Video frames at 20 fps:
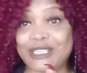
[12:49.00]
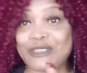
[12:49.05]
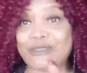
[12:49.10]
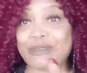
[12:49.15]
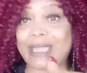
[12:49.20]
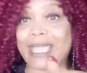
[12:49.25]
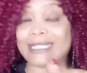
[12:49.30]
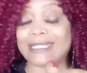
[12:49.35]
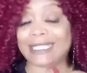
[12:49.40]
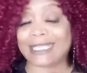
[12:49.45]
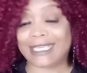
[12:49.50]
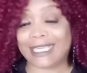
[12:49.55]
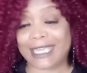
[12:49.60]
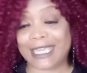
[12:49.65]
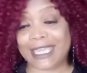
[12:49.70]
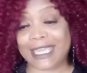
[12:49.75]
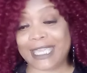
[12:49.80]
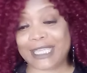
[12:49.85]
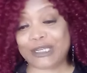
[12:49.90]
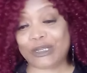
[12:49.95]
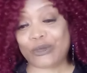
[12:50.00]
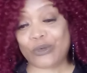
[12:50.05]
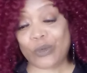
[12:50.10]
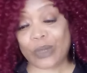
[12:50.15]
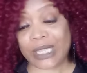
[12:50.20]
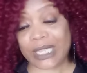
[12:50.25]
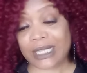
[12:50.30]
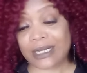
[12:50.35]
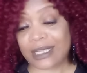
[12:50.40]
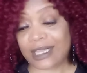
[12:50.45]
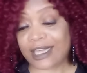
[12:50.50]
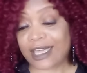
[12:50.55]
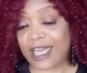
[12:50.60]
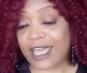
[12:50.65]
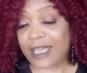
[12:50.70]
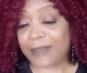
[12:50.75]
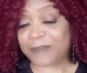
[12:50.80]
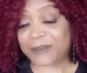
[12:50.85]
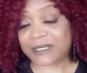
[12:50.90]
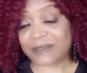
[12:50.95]
you got the king and the queen of
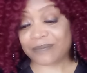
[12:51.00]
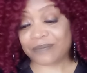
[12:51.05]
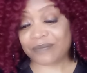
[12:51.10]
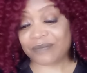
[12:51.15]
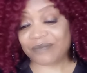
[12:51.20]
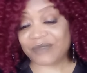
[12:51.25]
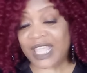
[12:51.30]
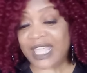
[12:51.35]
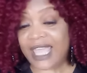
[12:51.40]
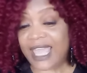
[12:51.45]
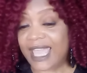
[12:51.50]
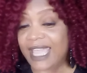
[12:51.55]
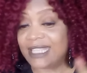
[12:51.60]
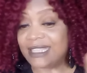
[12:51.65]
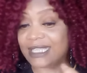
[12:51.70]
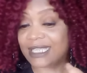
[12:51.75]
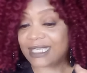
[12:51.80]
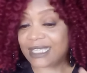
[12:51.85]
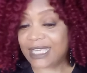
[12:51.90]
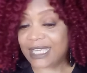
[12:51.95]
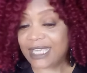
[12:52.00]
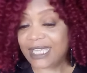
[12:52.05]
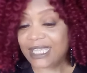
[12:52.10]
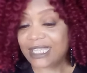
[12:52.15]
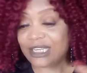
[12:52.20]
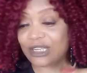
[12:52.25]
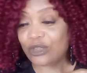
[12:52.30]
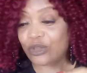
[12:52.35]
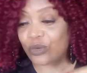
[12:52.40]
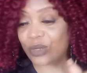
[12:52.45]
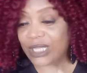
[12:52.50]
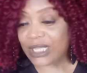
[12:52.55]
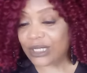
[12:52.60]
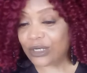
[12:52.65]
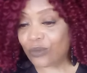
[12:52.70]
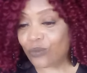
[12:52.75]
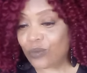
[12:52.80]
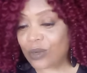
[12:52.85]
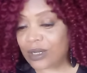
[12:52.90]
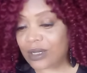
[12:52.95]
cups and the king and the queen
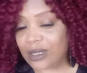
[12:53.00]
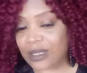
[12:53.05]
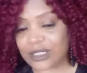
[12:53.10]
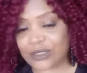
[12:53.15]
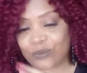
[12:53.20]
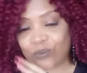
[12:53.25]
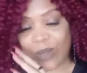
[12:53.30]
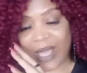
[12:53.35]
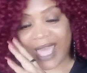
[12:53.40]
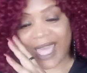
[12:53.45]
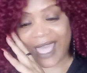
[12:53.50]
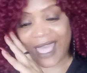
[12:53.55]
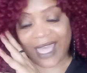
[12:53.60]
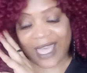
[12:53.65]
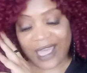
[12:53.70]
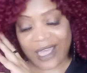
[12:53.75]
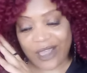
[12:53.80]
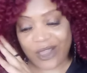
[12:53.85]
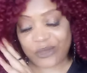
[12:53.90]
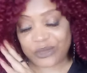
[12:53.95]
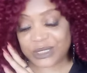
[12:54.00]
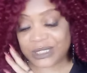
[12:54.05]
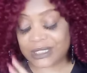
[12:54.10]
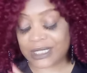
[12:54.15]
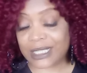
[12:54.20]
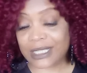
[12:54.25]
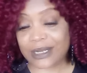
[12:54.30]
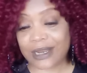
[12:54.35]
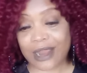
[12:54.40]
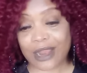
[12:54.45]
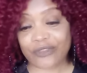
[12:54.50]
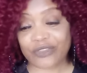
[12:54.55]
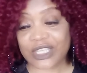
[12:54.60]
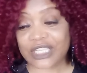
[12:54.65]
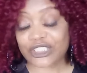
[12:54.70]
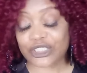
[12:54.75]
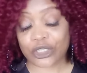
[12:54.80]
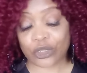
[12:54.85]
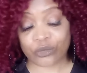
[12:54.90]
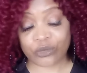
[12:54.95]
of wands. Wow. See there?
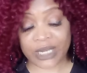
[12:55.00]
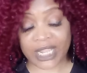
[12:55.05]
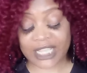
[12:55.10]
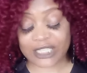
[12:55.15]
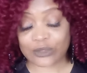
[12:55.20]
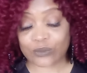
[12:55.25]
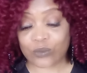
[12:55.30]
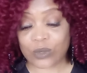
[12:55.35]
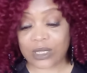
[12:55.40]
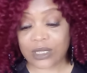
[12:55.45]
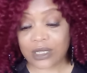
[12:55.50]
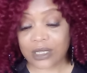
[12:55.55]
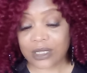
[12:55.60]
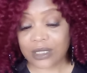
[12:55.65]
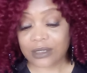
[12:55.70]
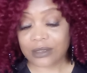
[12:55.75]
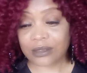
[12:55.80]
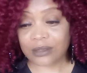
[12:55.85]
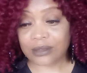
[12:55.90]
This your next one.